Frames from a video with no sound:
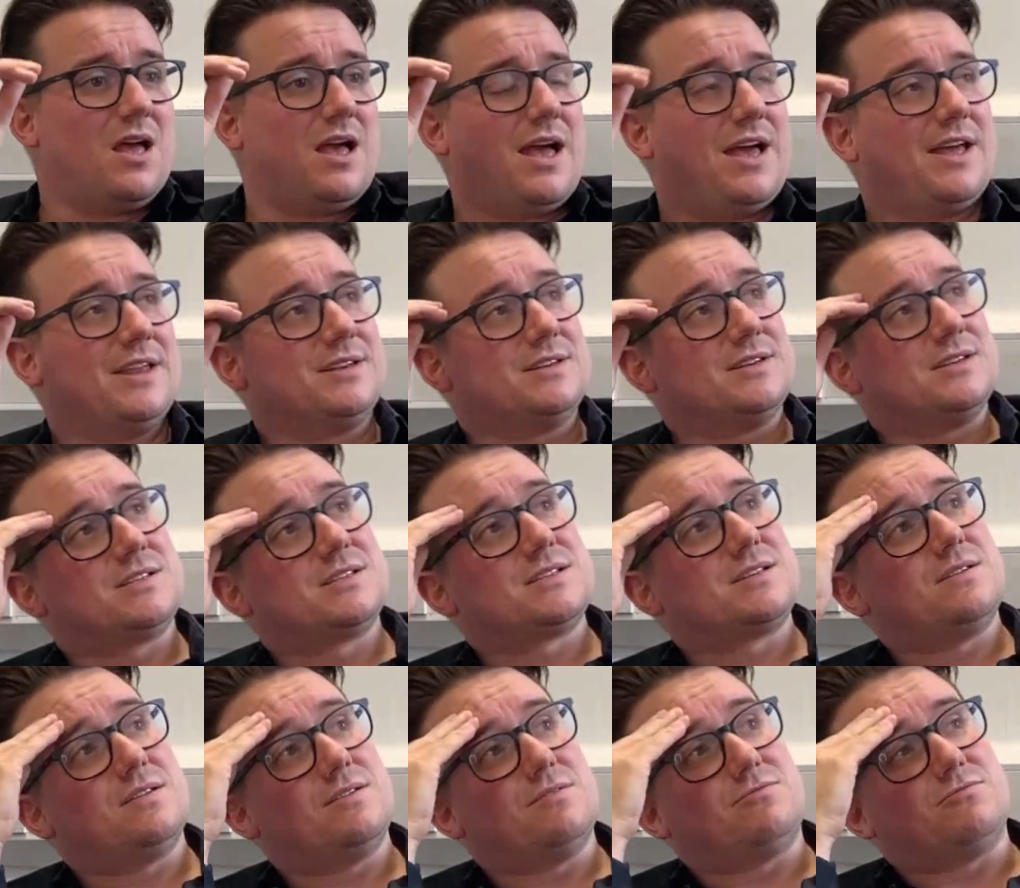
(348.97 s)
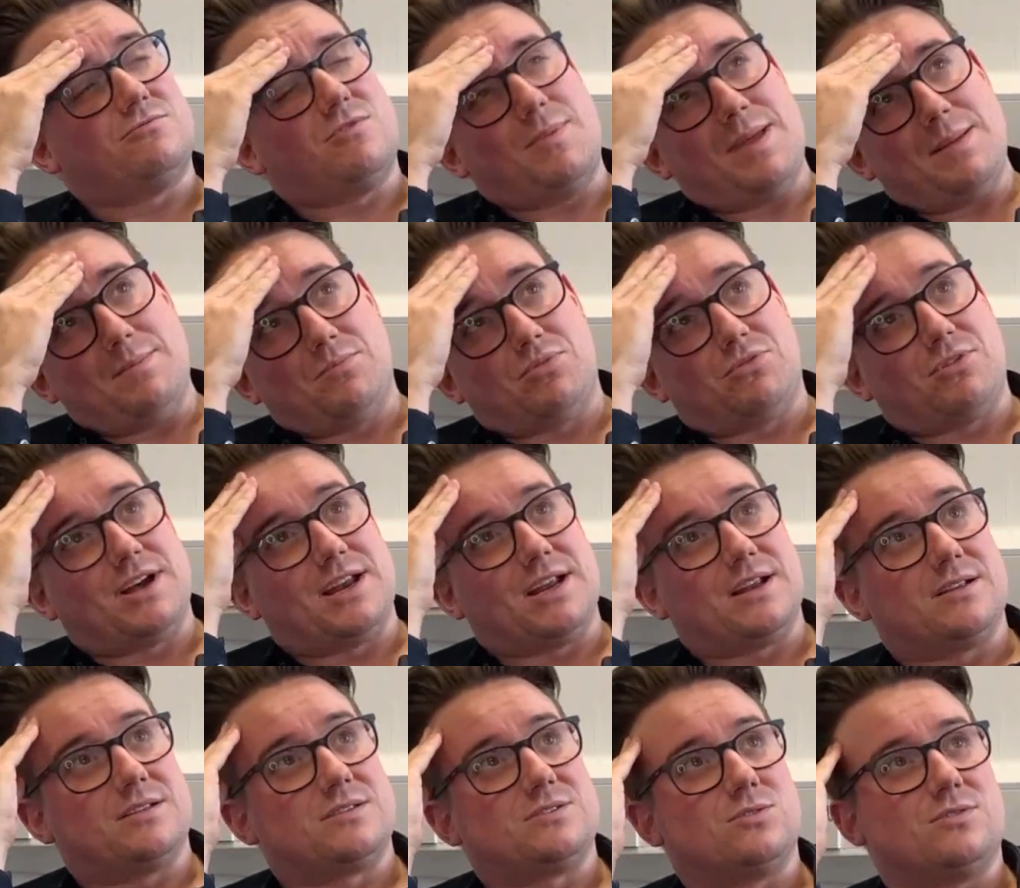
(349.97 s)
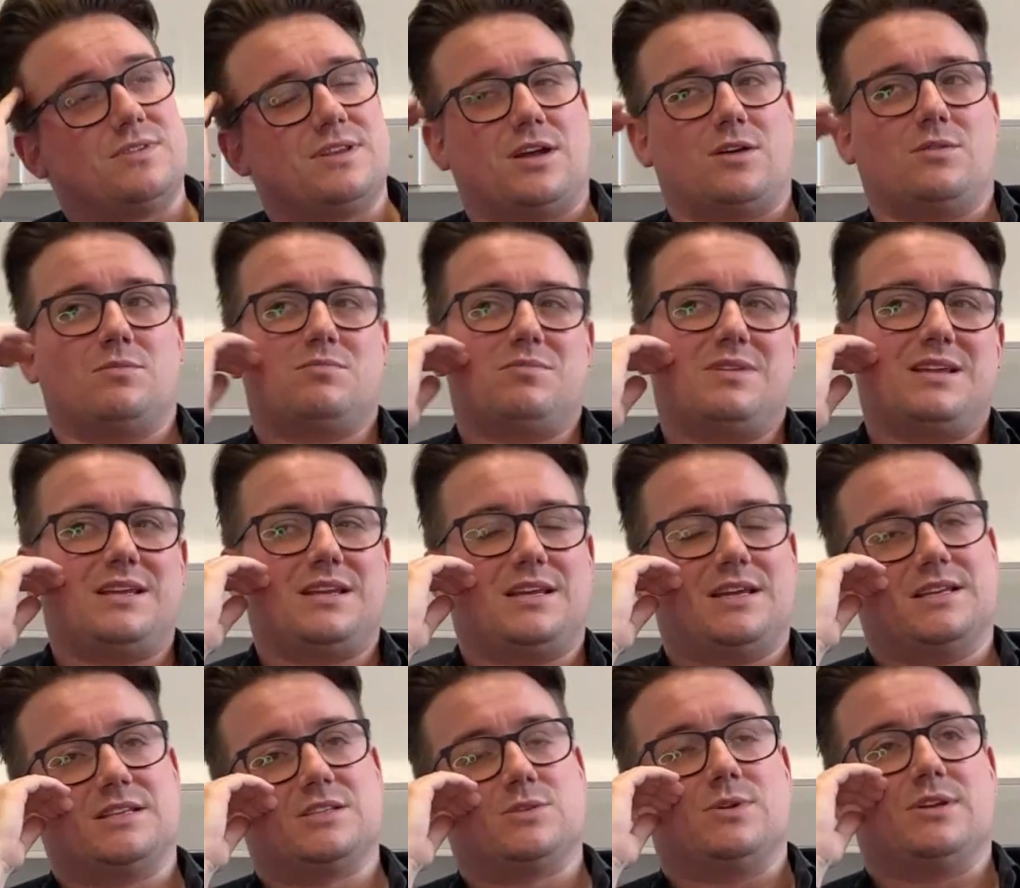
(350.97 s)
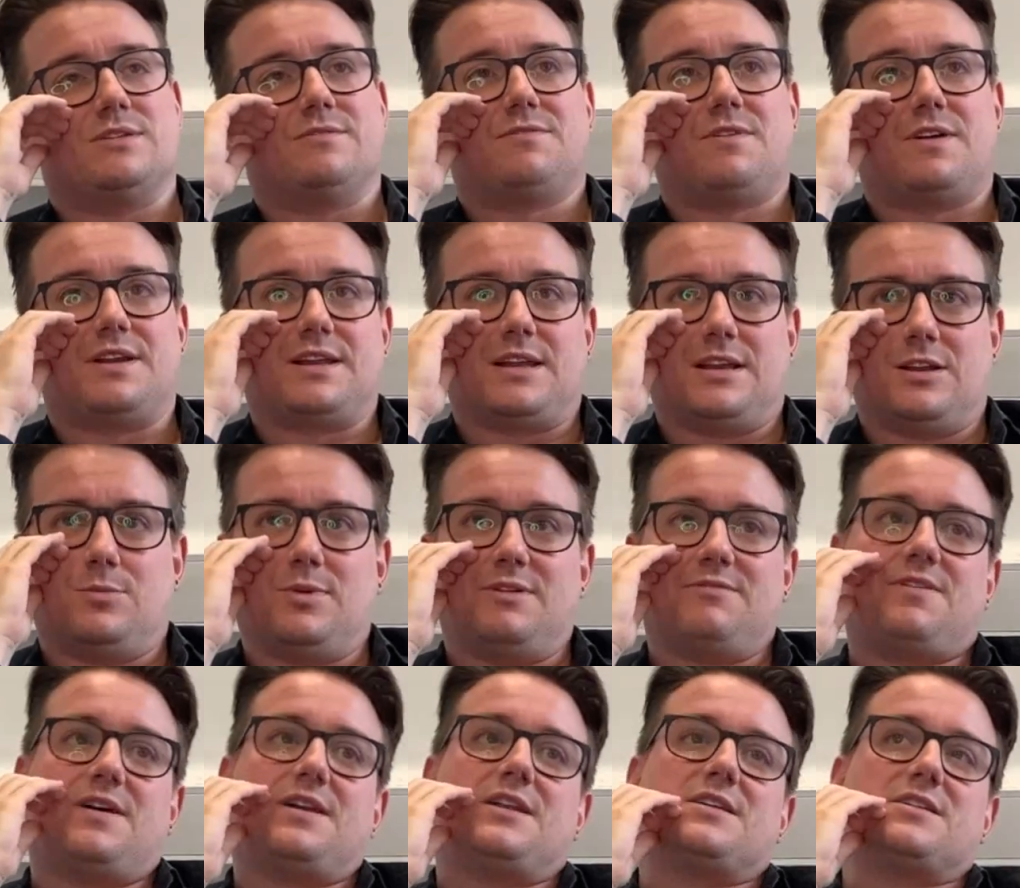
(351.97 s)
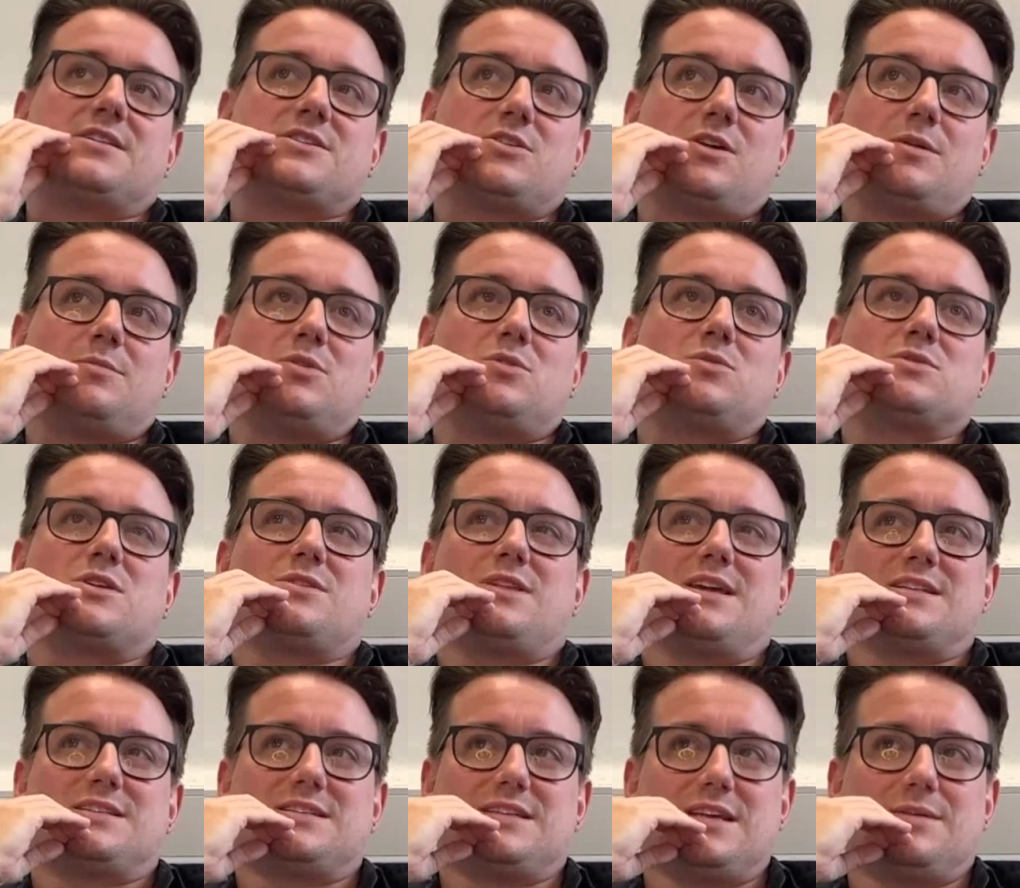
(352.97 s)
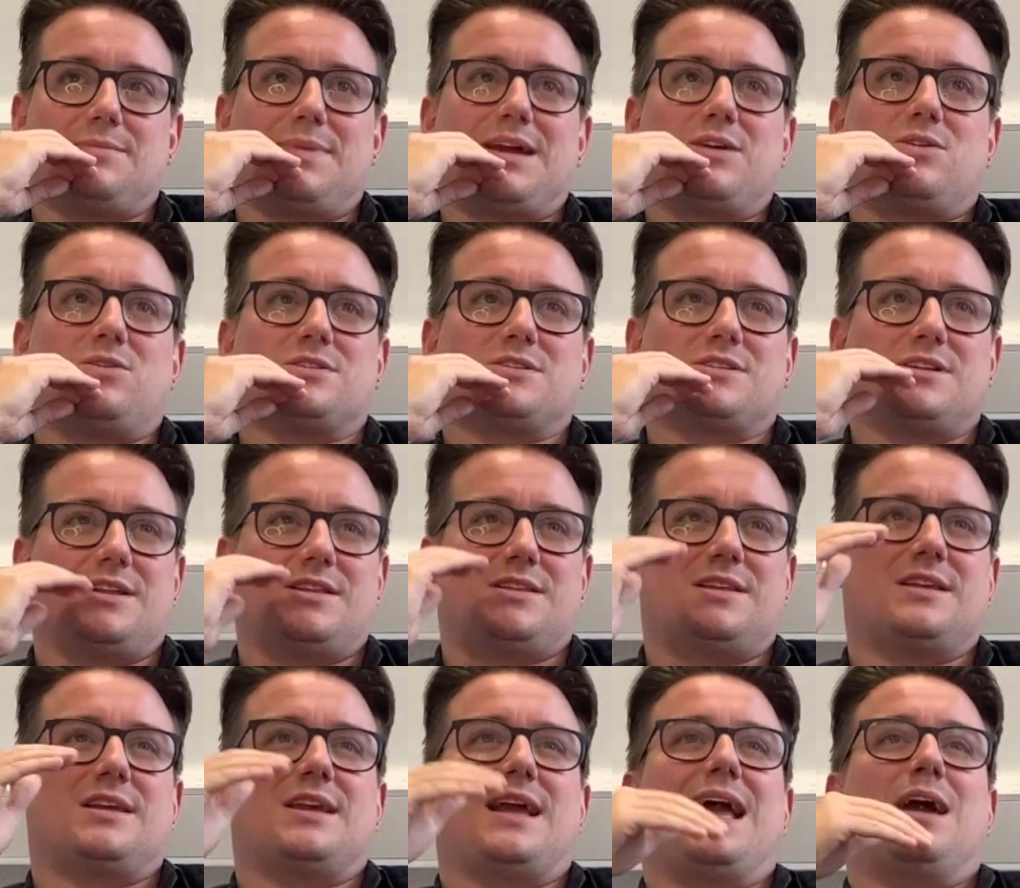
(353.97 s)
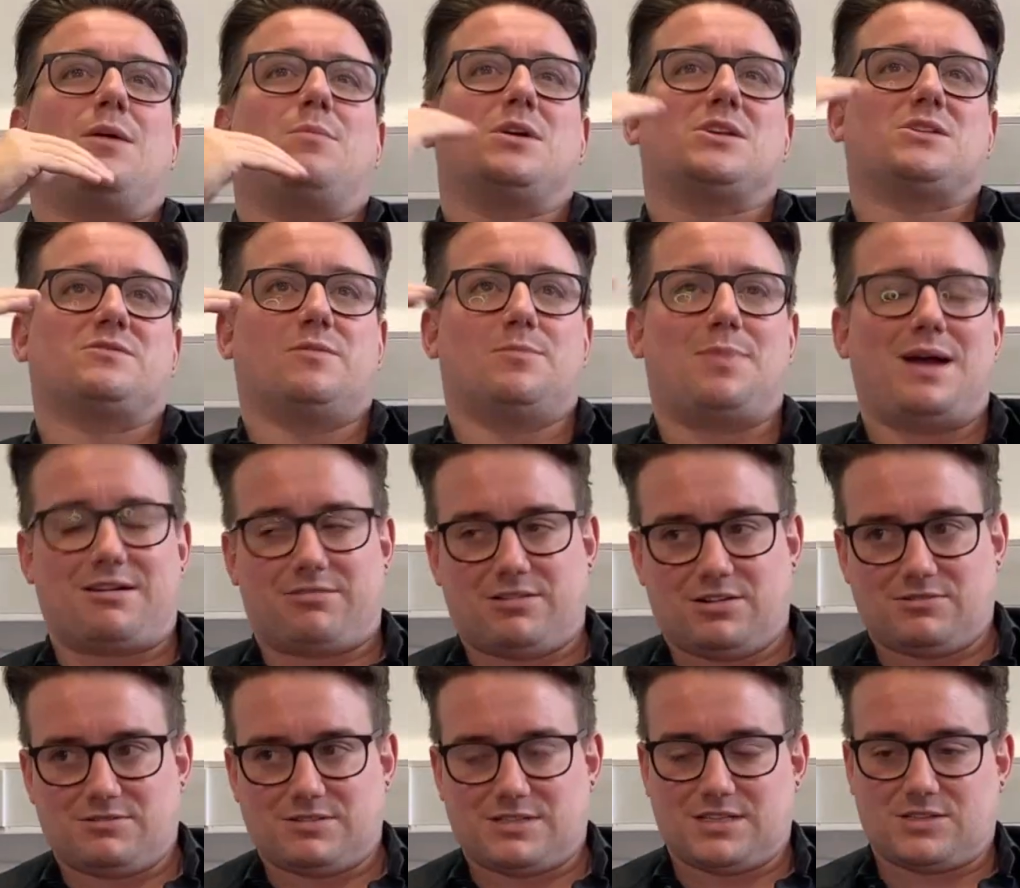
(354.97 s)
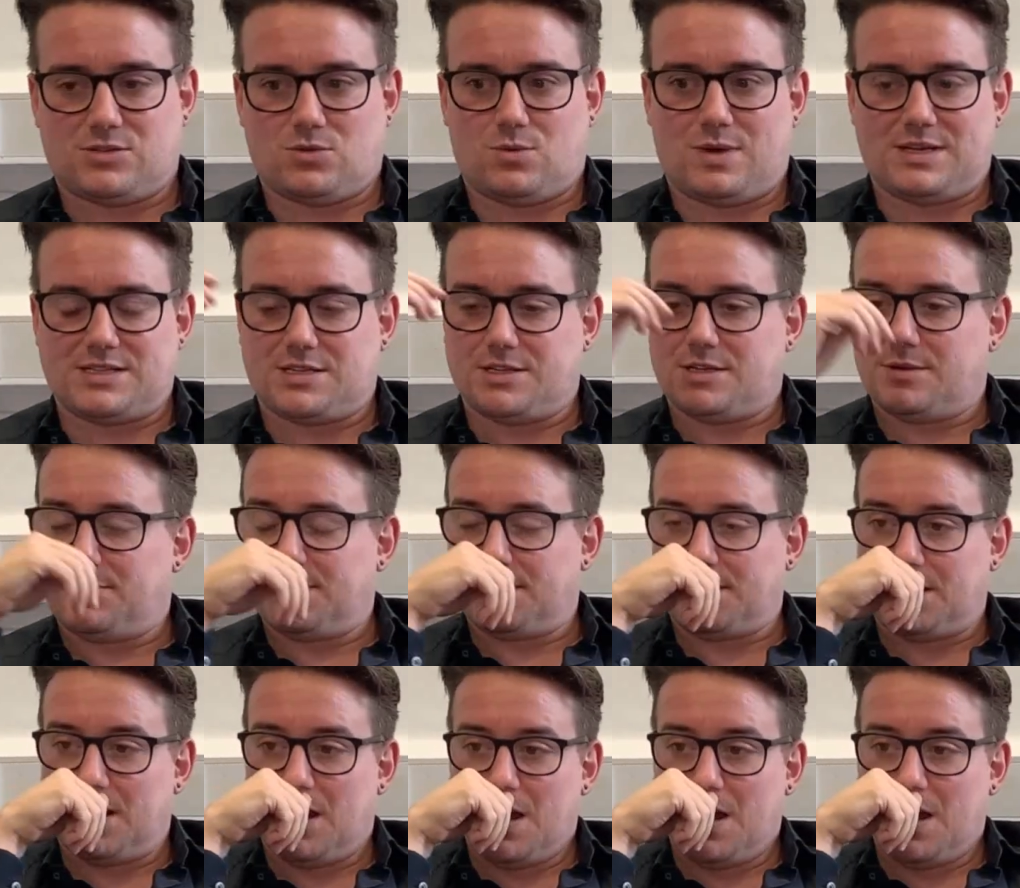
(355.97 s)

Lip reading: And remembering, leaning into it and finding it a little bit funny at the time, but also then sitting back constantly and thinking, how much of a barrier is this always going to be?